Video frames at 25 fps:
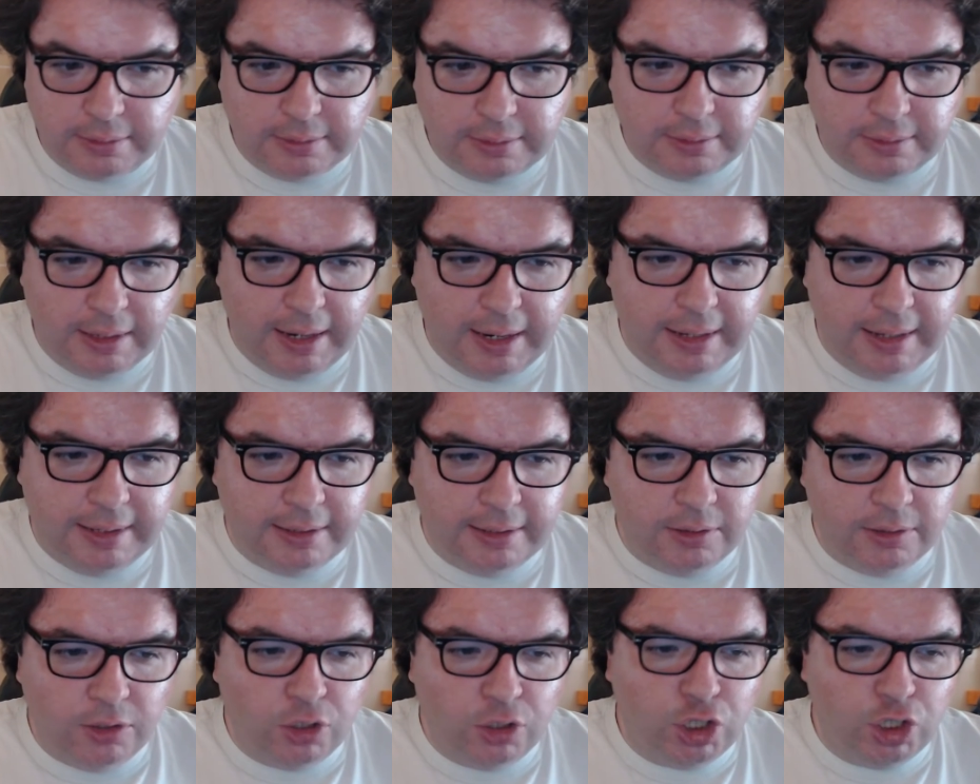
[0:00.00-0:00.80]
And
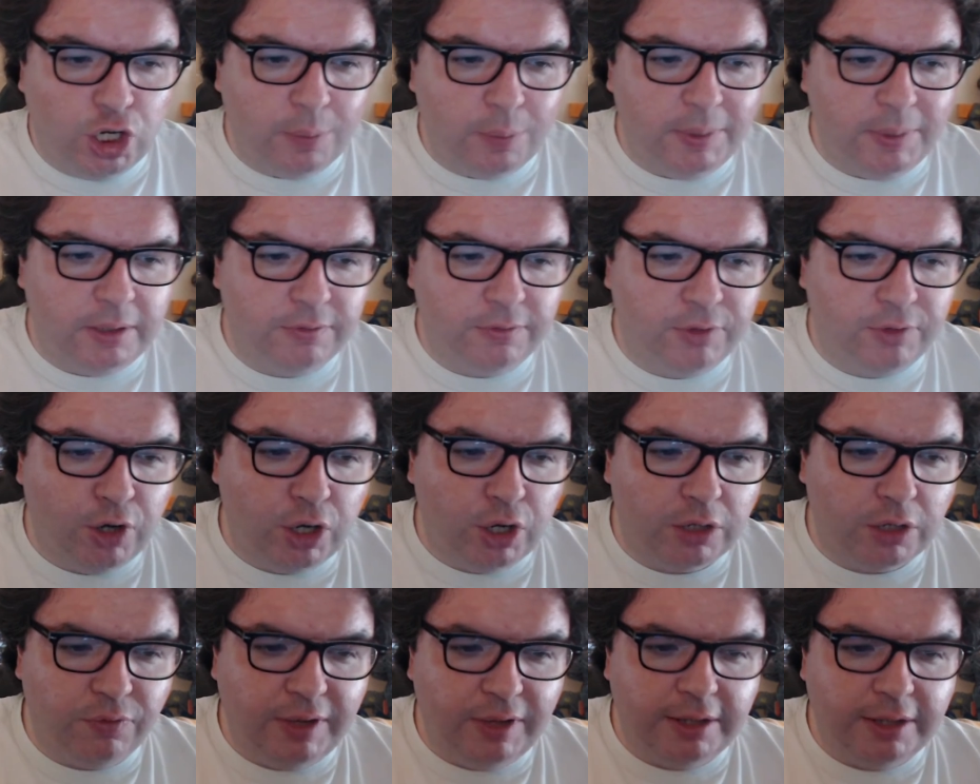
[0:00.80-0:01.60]
the current, current
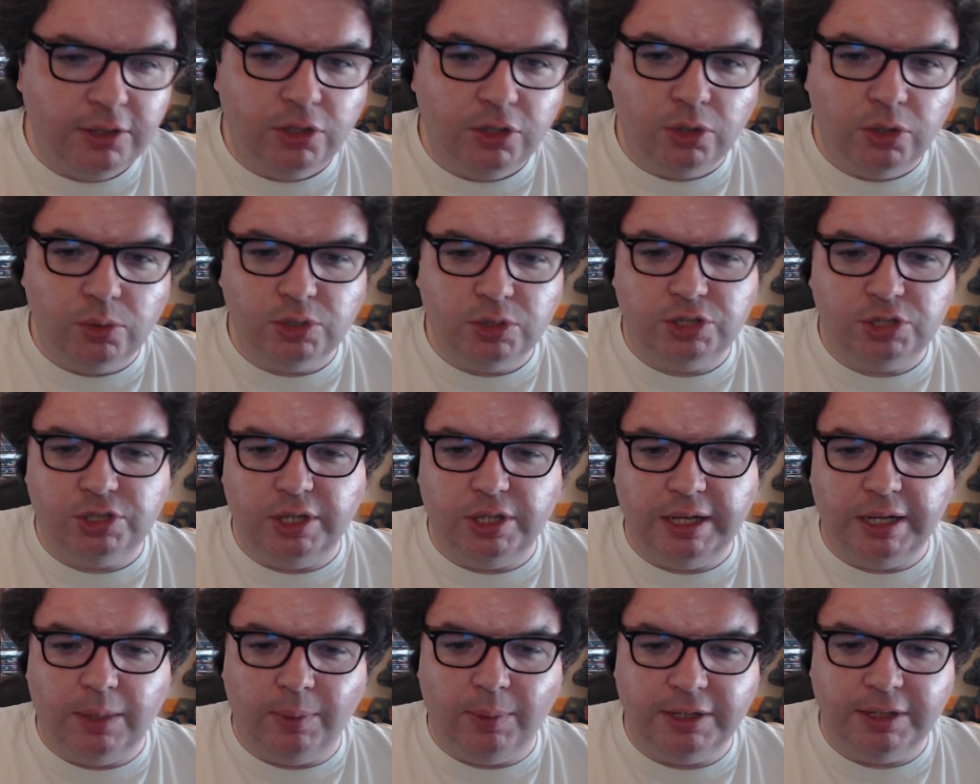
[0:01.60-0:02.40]
event news
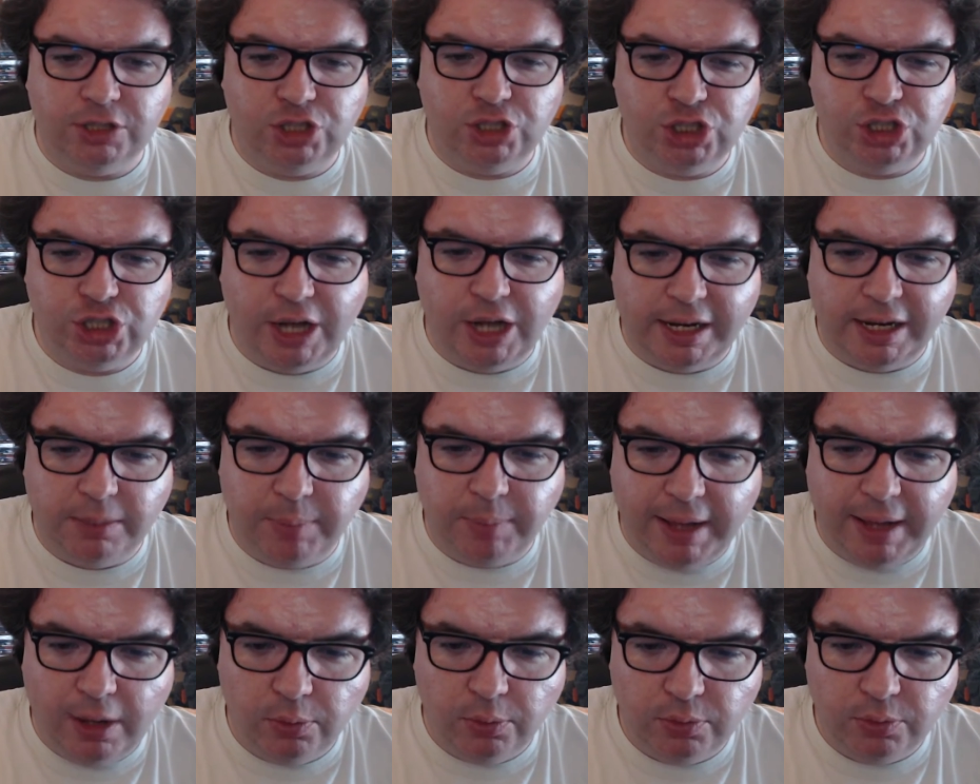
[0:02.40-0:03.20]
thing I want to chat
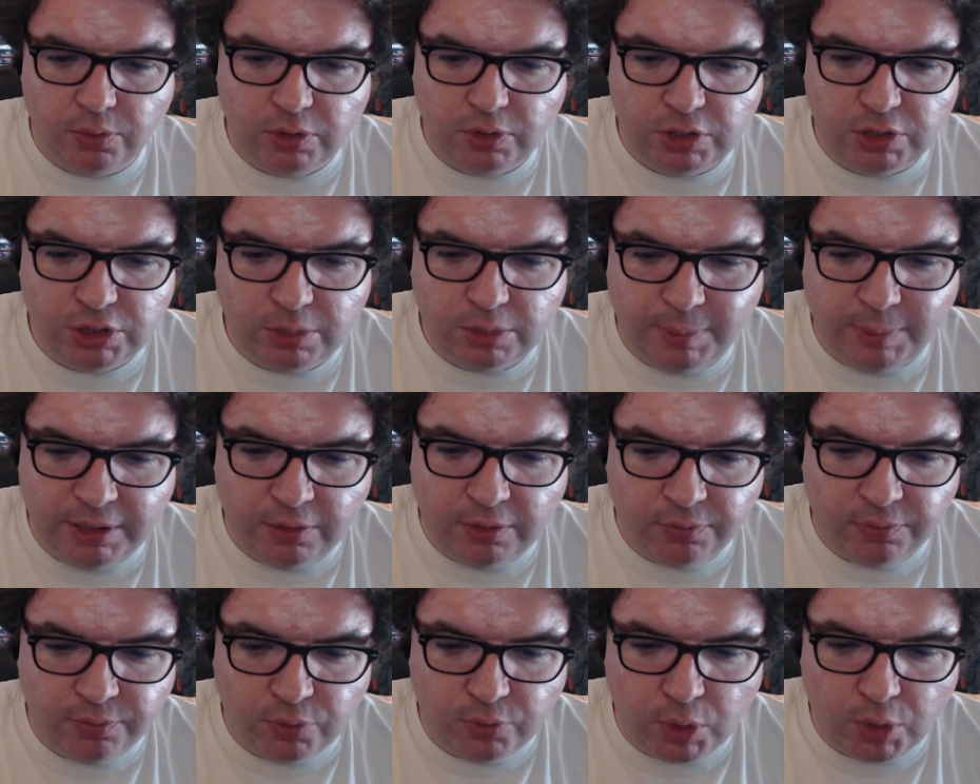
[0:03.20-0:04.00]
about. This is be
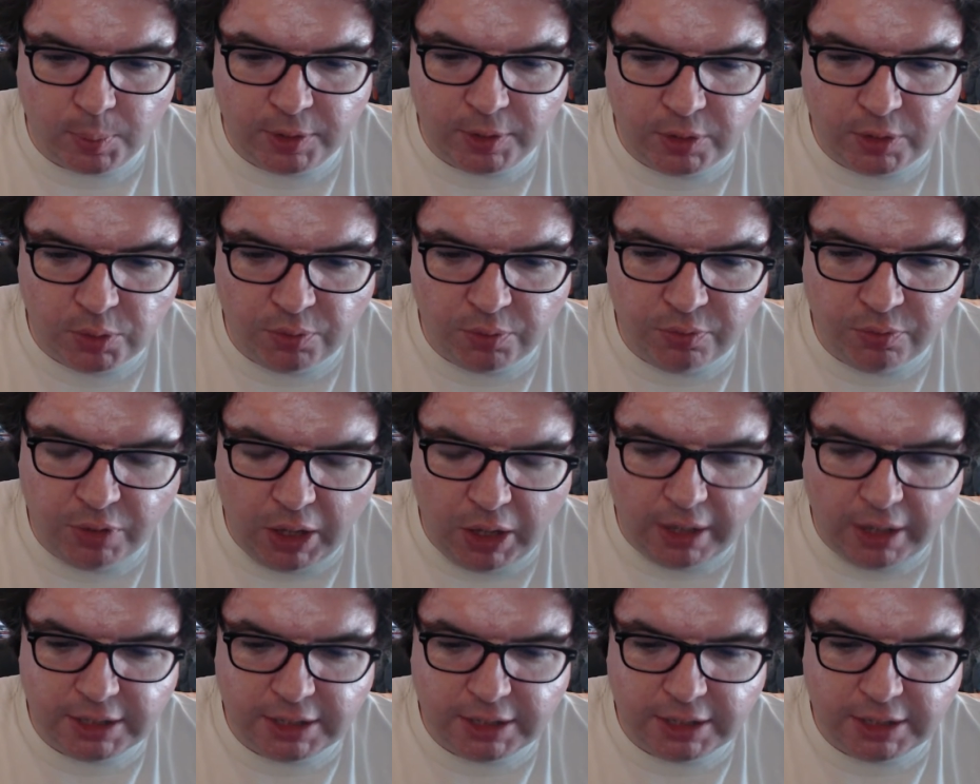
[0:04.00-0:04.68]
to be a vlog